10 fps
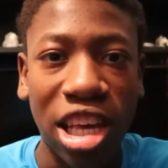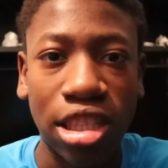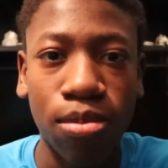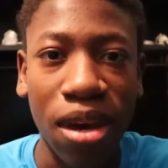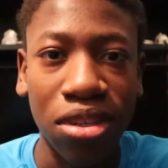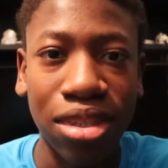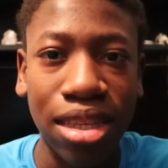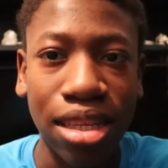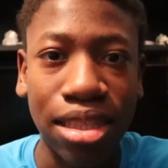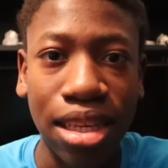
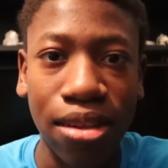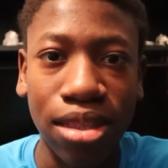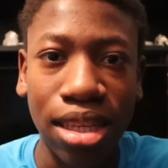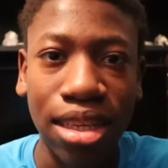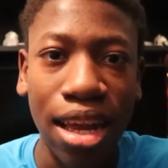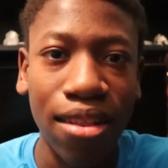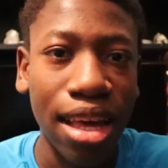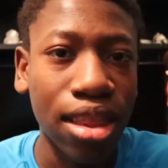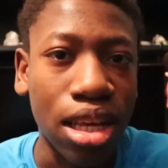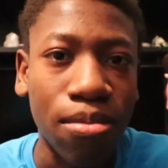especially since it's kind of
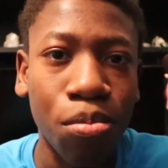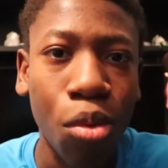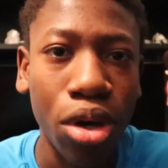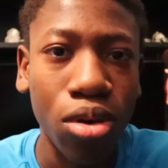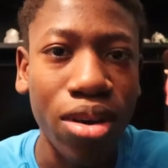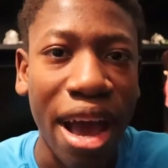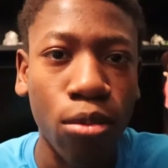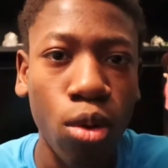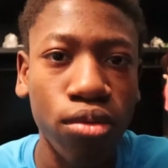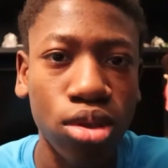like the boy who
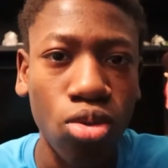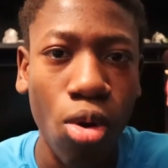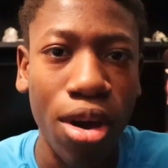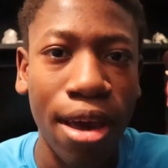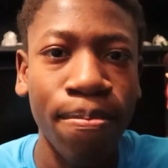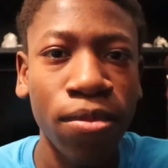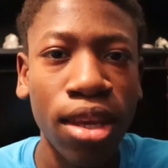cried wolf story.